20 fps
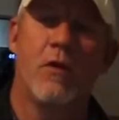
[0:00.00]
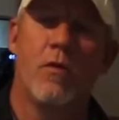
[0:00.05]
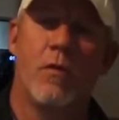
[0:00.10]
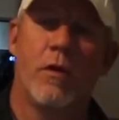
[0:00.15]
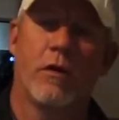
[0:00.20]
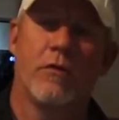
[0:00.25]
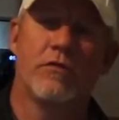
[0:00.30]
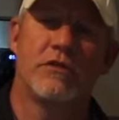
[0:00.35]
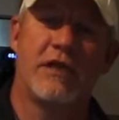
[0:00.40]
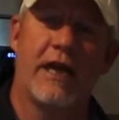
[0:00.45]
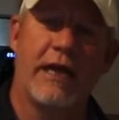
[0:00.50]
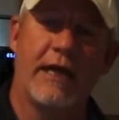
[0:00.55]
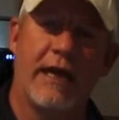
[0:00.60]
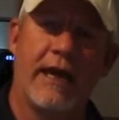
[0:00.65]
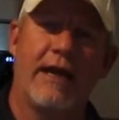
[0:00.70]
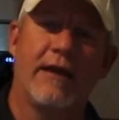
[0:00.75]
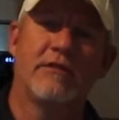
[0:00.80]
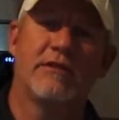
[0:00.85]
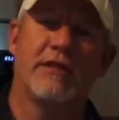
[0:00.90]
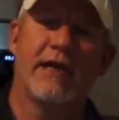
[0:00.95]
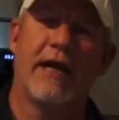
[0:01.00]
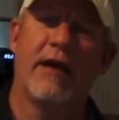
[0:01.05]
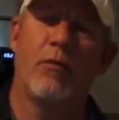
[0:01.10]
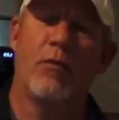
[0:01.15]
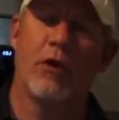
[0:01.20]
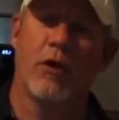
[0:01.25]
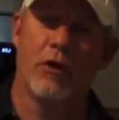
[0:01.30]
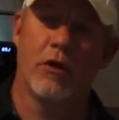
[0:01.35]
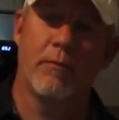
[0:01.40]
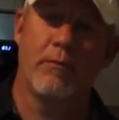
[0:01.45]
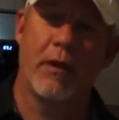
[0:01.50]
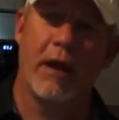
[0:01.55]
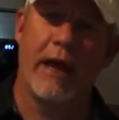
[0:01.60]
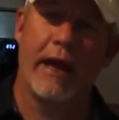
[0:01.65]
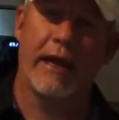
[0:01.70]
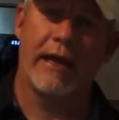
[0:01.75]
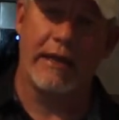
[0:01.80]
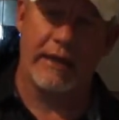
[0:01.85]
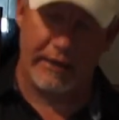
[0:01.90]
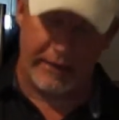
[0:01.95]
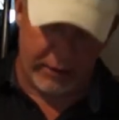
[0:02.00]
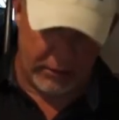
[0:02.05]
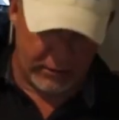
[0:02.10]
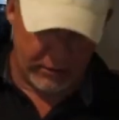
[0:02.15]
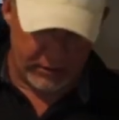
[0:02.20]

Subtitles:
We're going to take it outside and we're going to blacken it.